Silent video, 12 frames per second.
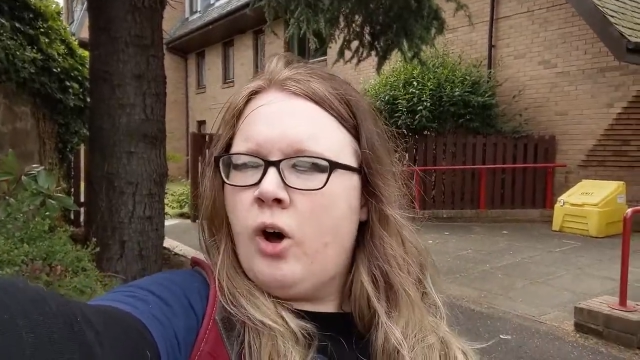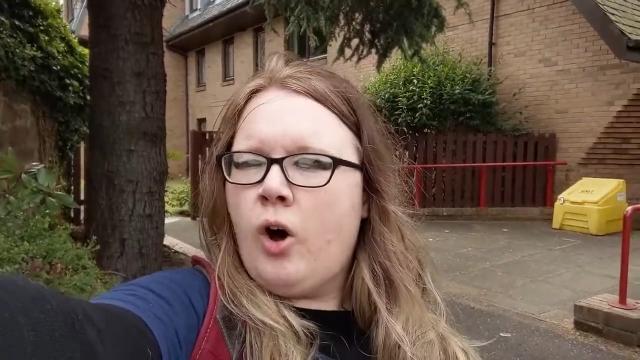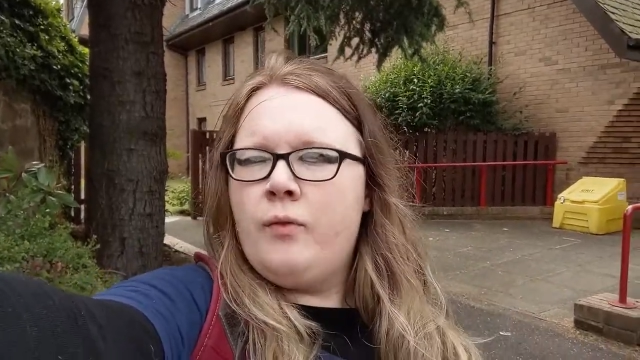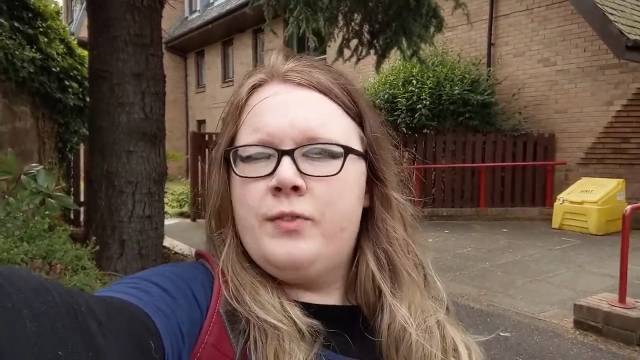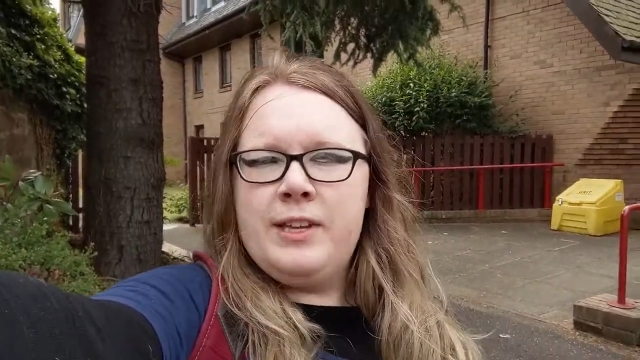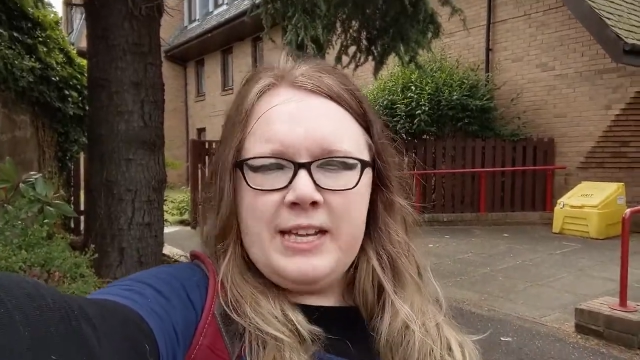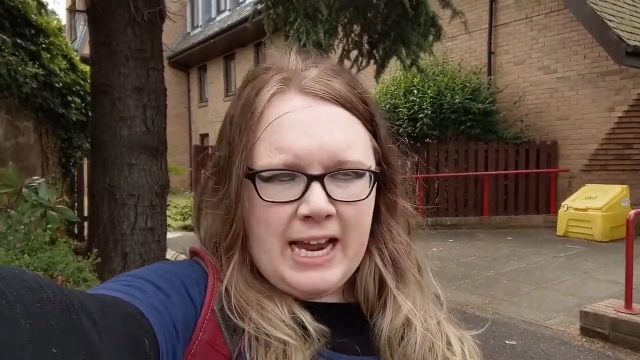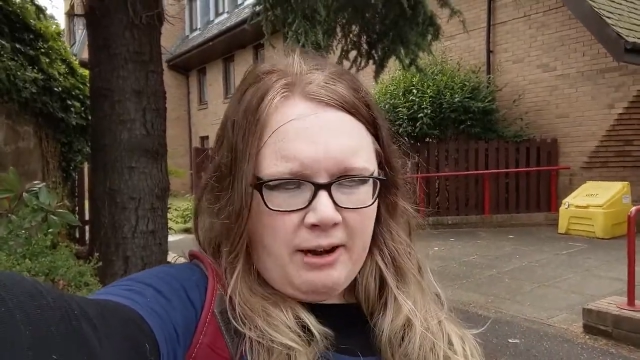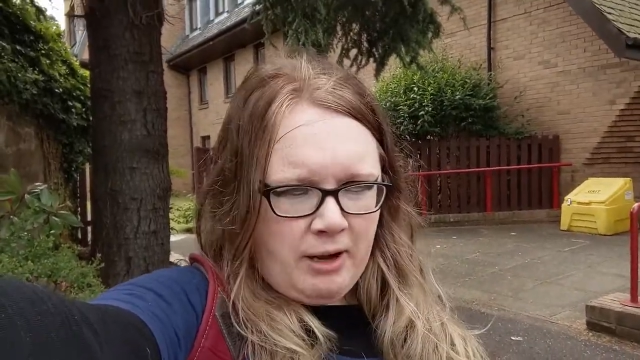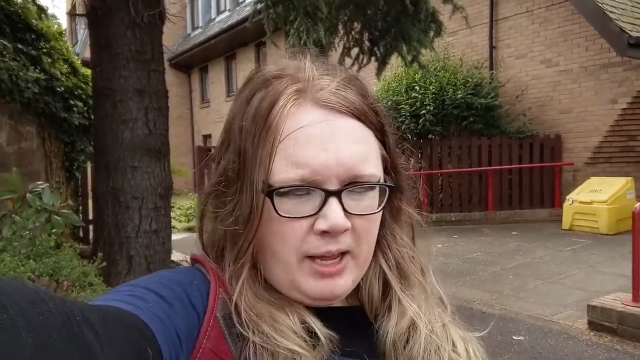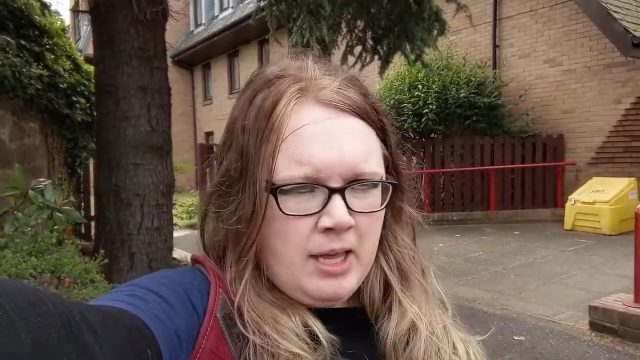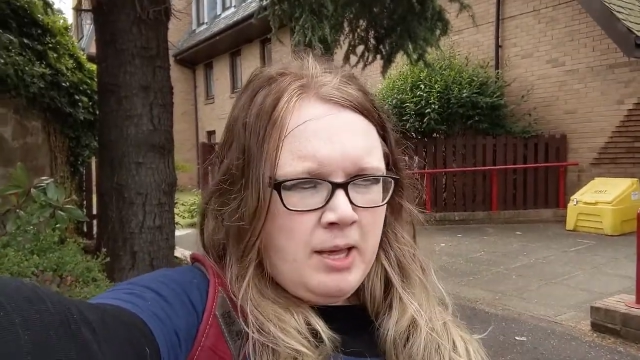of the
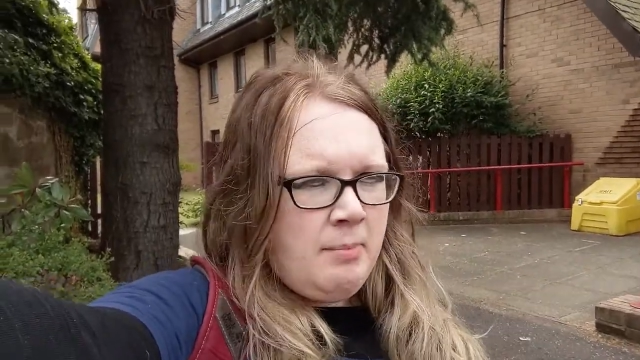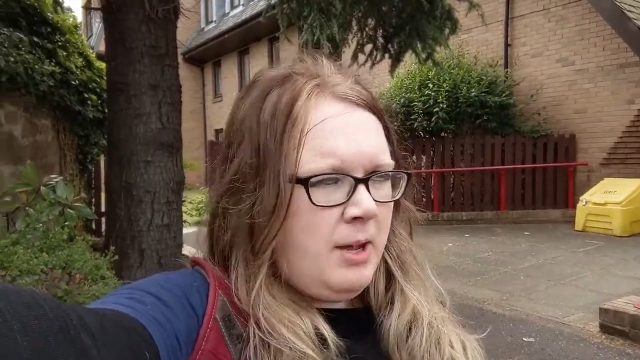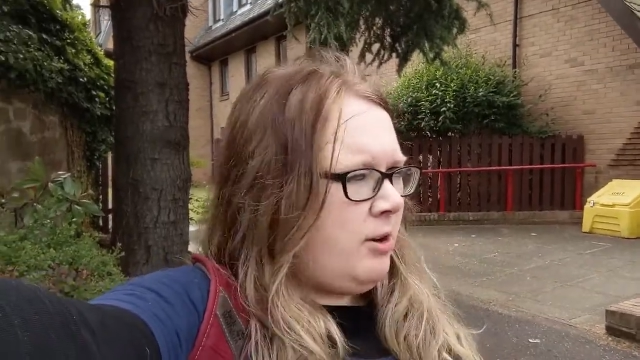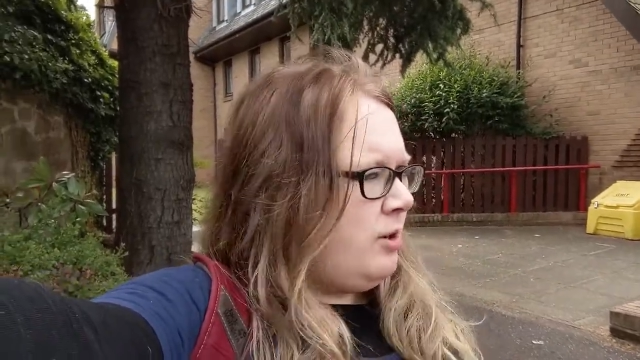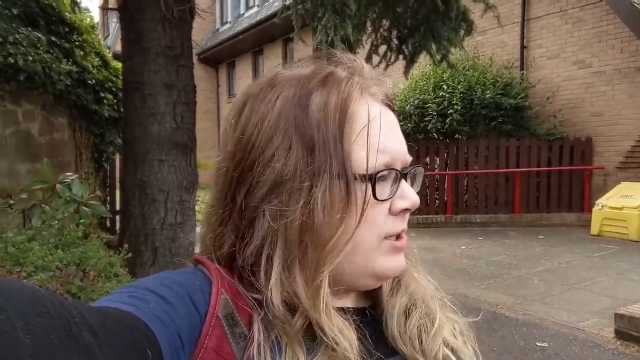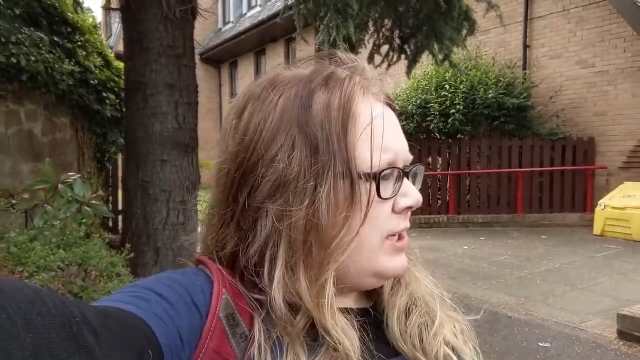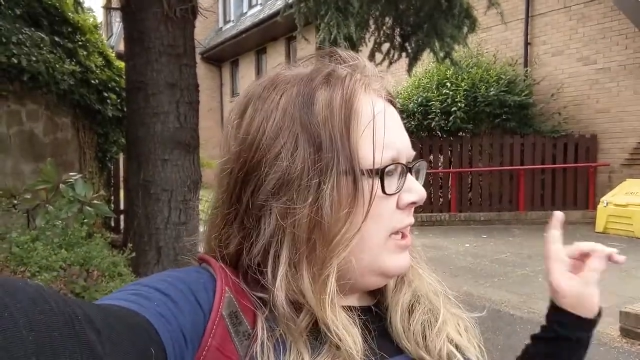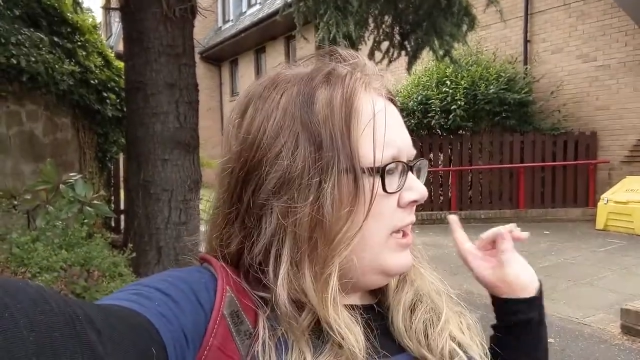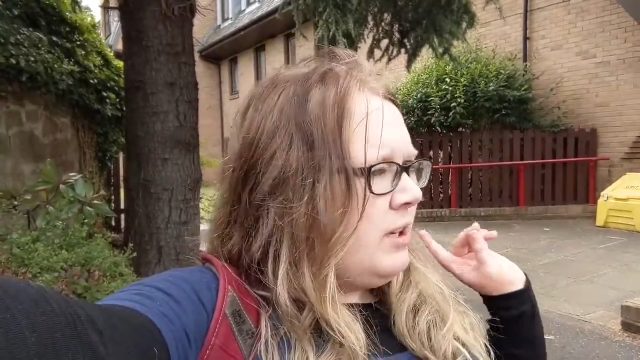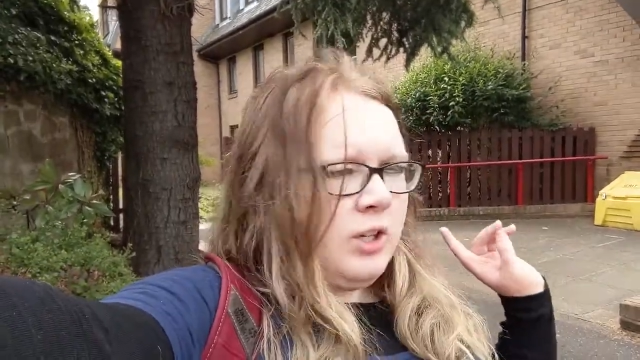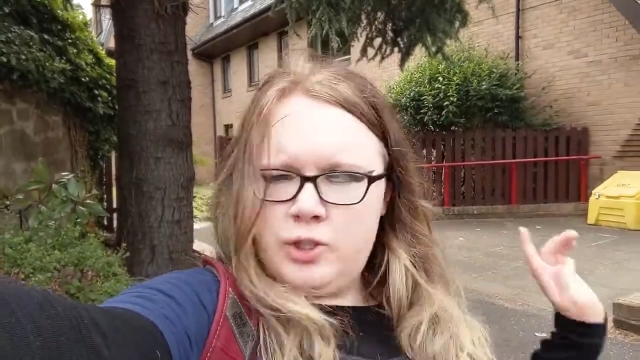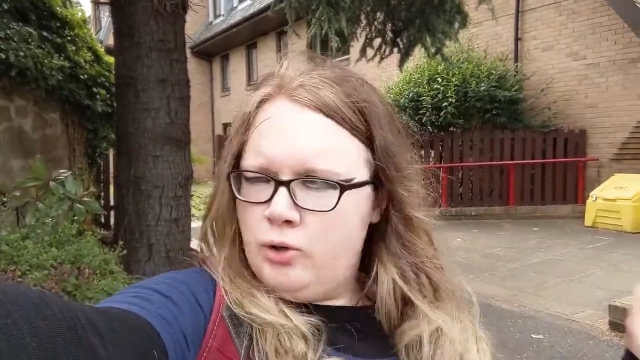dairy because
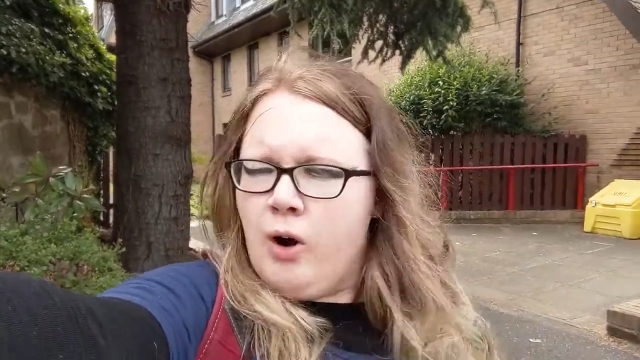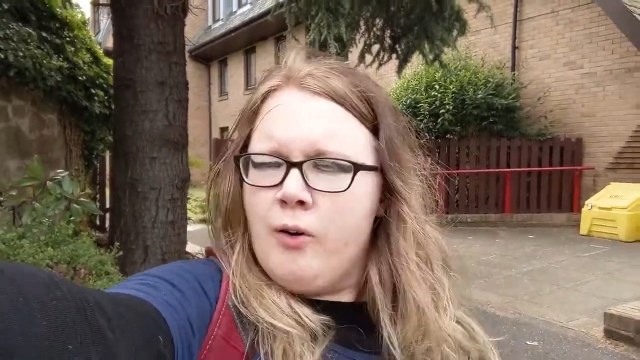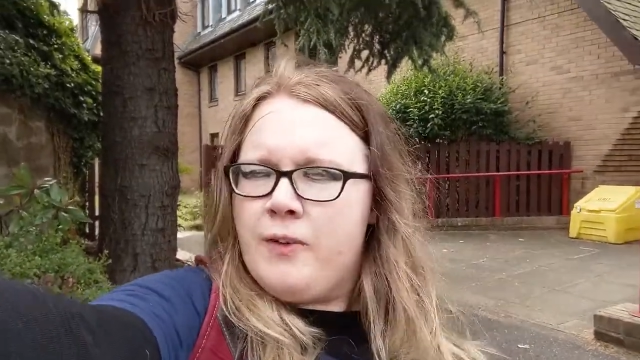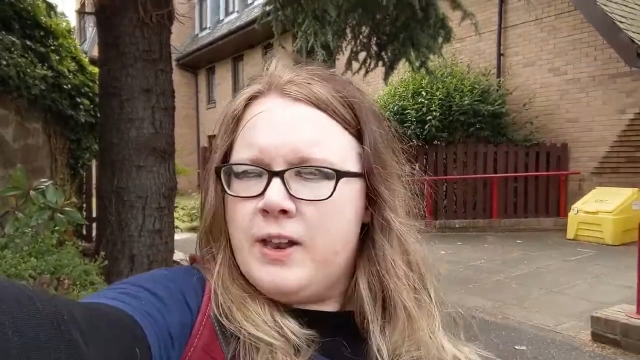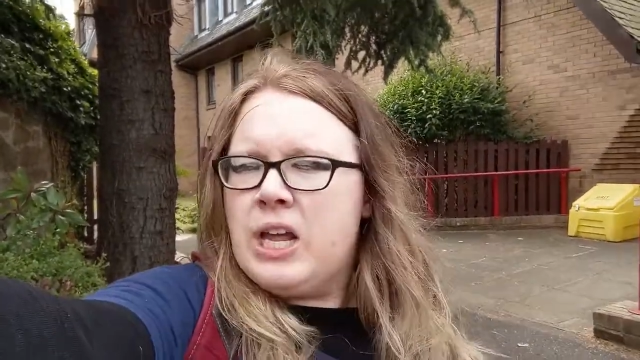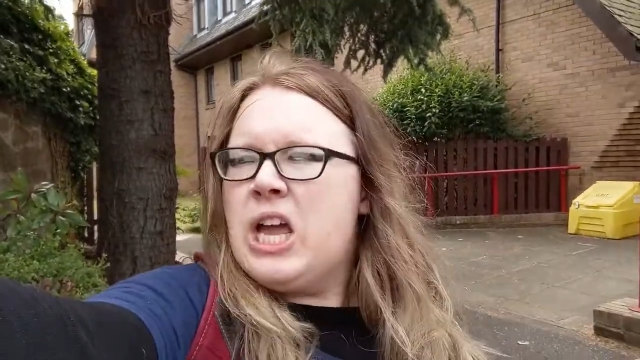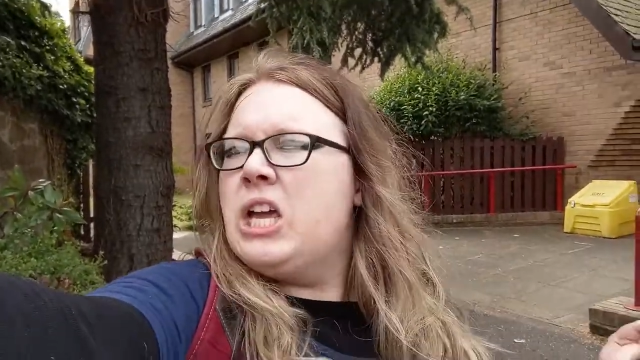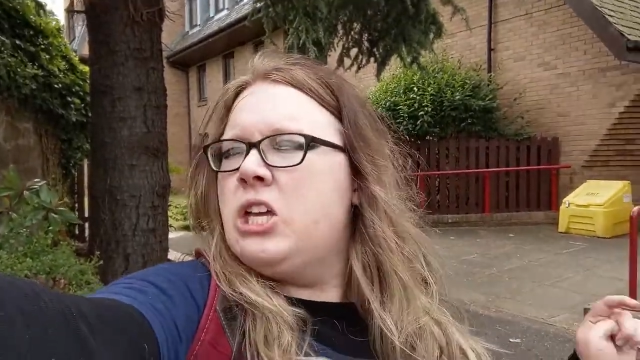Corstorphine